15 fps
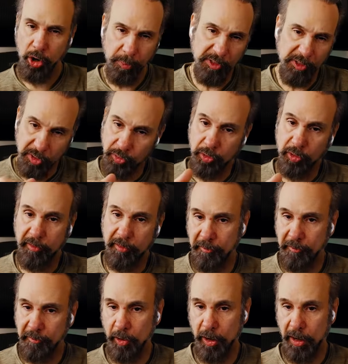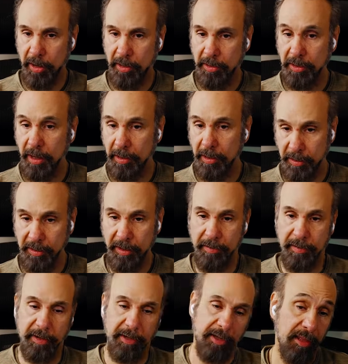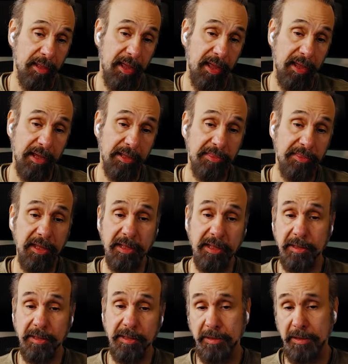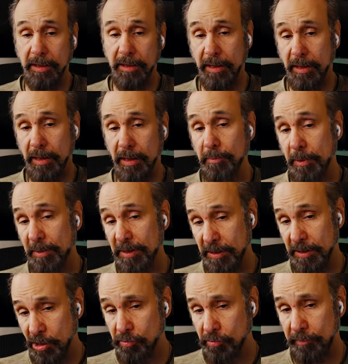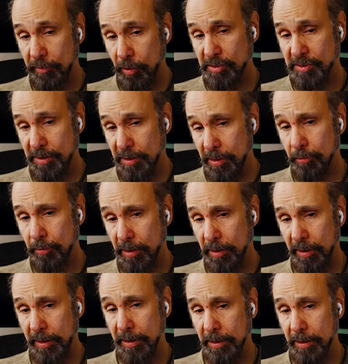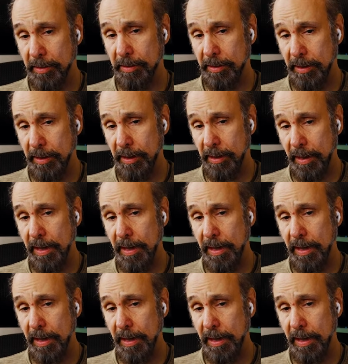opens the door for nonlinearity. And I think the implementation focus is another one. Like the